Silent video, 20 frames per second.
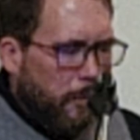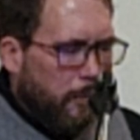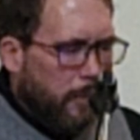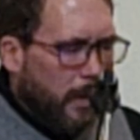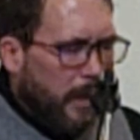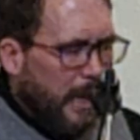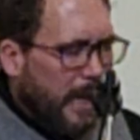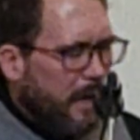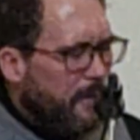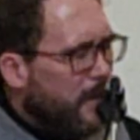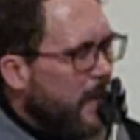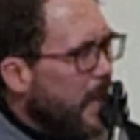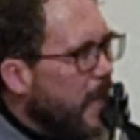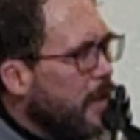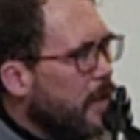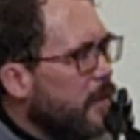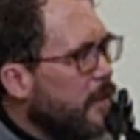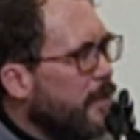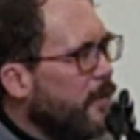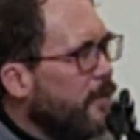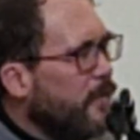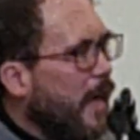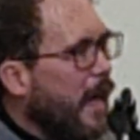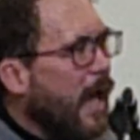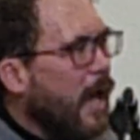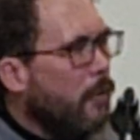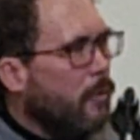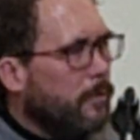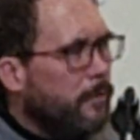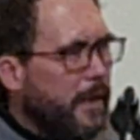believing that
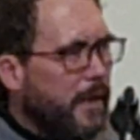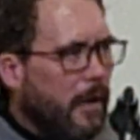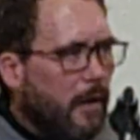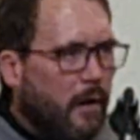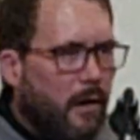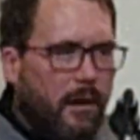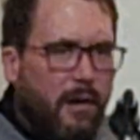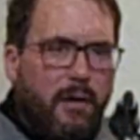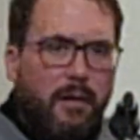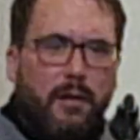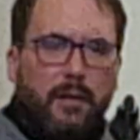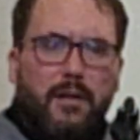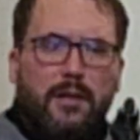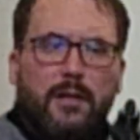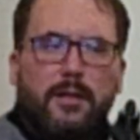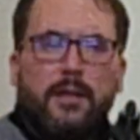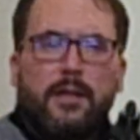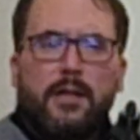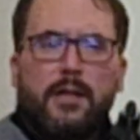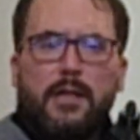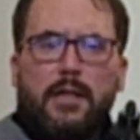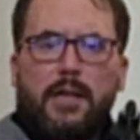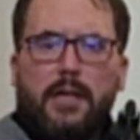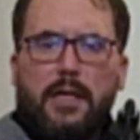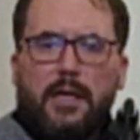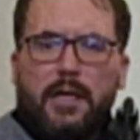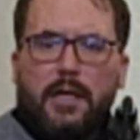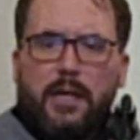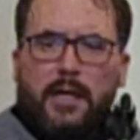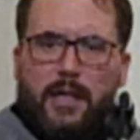that would be all
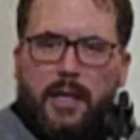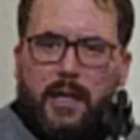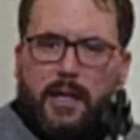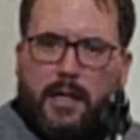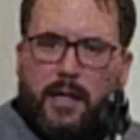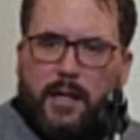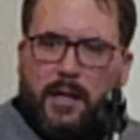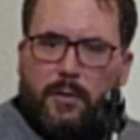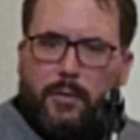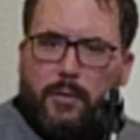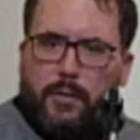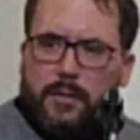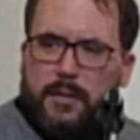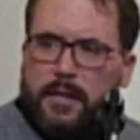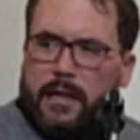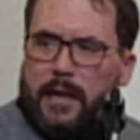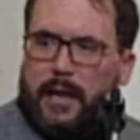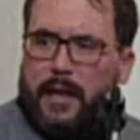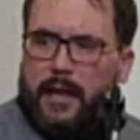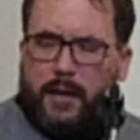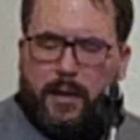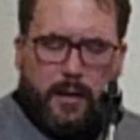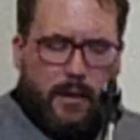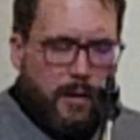it will take.